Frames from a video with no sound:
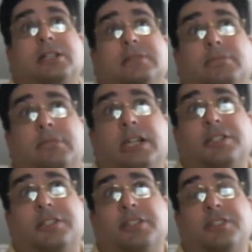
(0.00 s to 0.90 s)
But
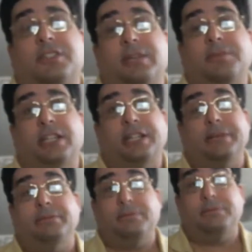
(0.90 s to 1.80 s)
at the same
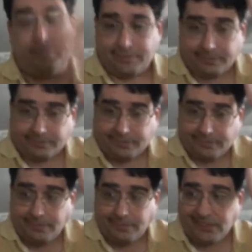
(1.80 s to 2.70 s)
time,
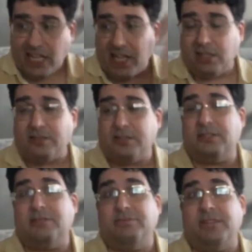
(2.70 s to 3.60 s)

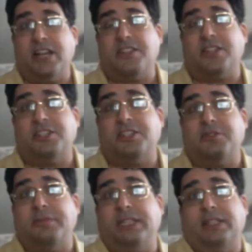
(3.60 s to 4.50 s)
I thought this would
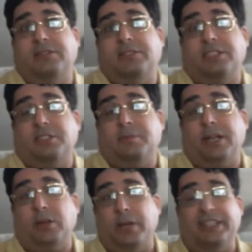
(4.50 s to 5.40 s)
be just a better
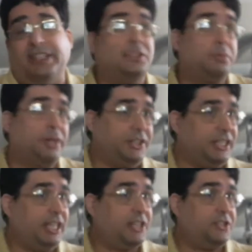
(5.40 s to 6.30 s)
way, because this way you can
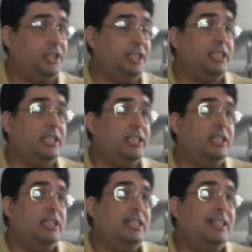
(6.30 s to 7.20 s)
actually
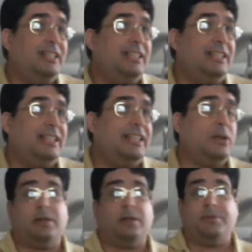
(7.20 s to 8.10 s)
hear
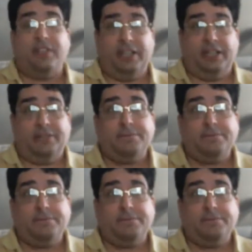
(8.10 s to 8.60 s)
what I'm saying.